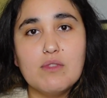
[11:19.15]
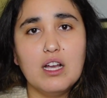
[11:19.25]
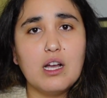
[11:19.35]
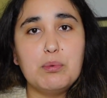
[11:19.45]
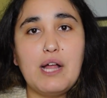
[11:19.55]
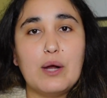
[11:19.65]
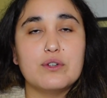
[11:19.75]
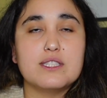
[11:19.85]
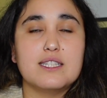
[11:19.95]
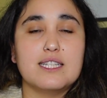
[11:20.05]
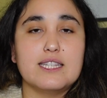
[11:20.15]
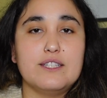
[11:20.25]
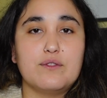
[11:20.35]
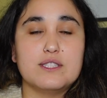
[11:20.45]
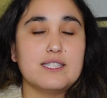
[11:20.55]
a couple hours and then
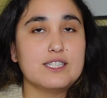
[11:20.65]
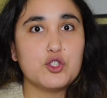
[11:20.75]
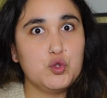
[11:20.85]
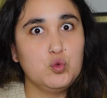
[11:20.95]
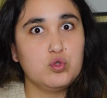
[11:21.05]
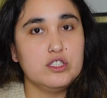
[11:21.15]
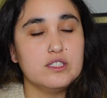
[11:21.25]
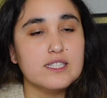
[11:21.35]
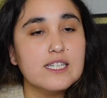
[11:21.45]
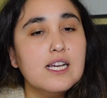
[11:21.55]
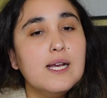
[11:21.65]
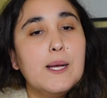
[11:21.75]
leave once it gets too crazy.